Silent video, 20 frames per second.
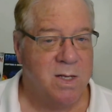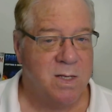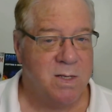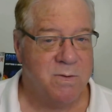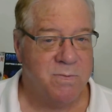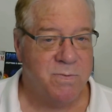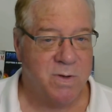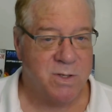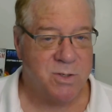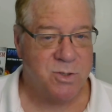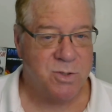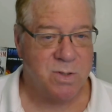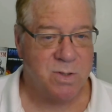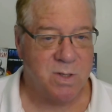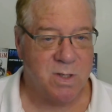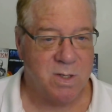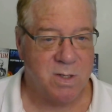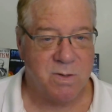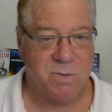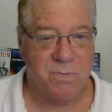
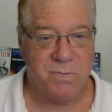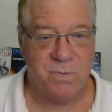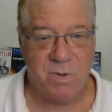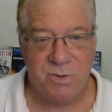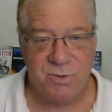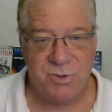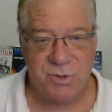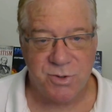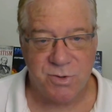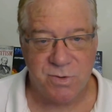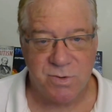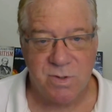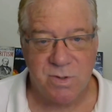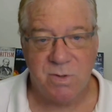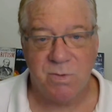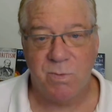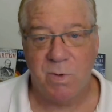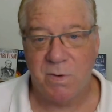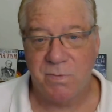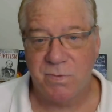eventually the vultures,
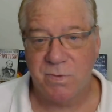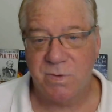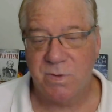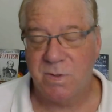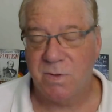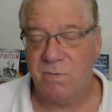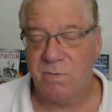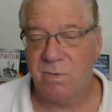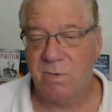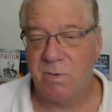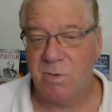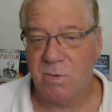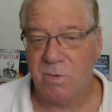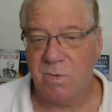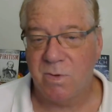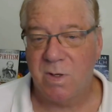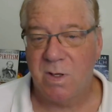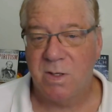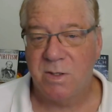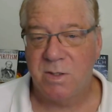a reference of
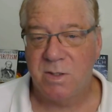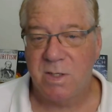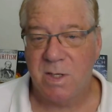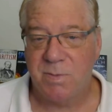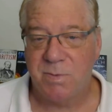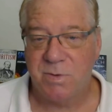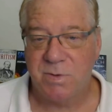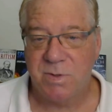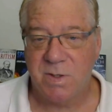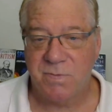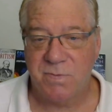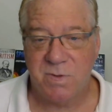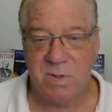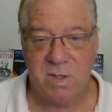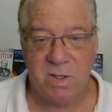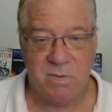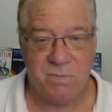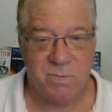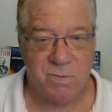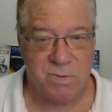Luke chapter
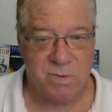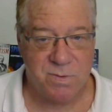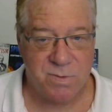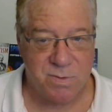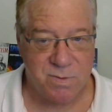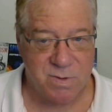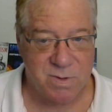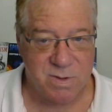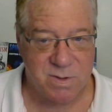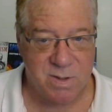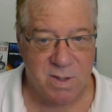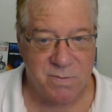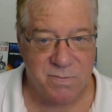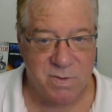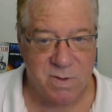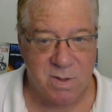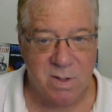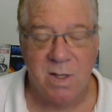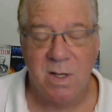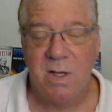17, verse
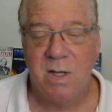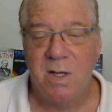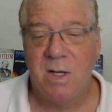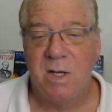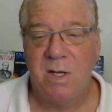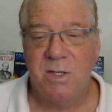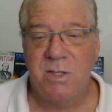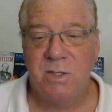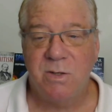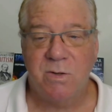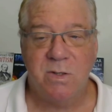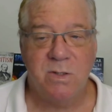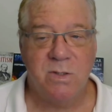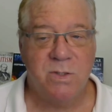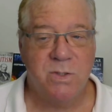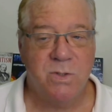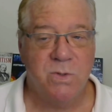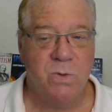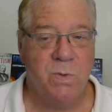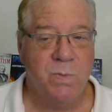37, shall
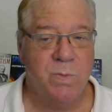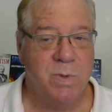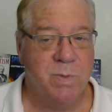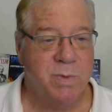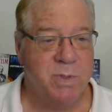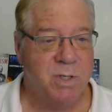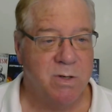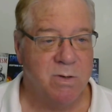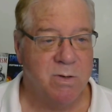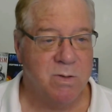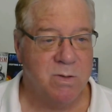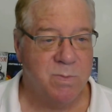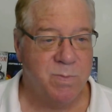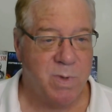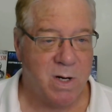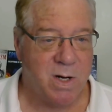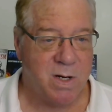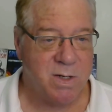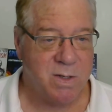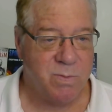consume the material
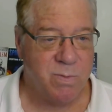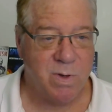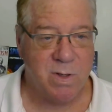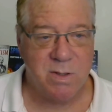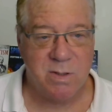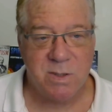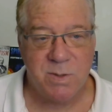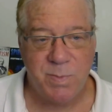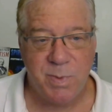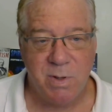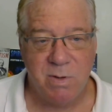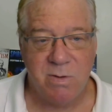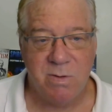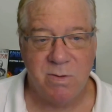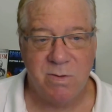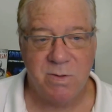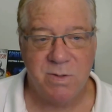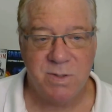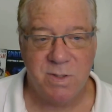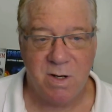body while the spirit
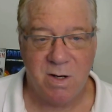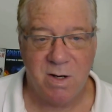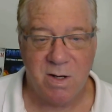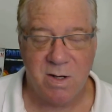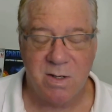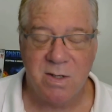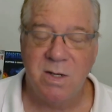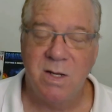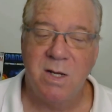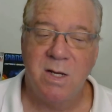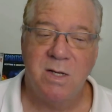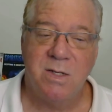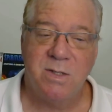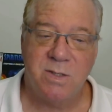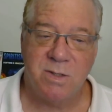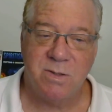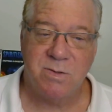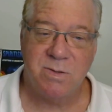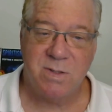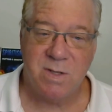looks on,
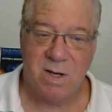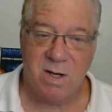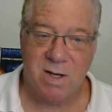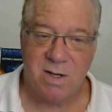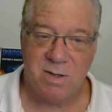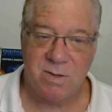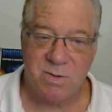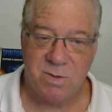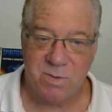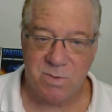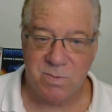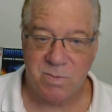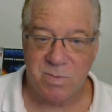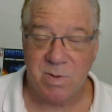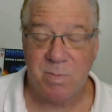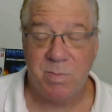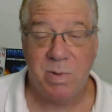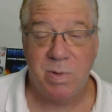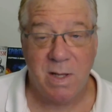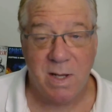still tied to
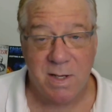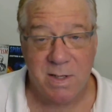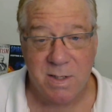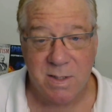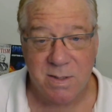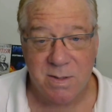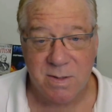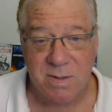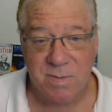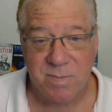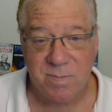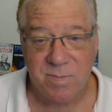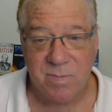the planet.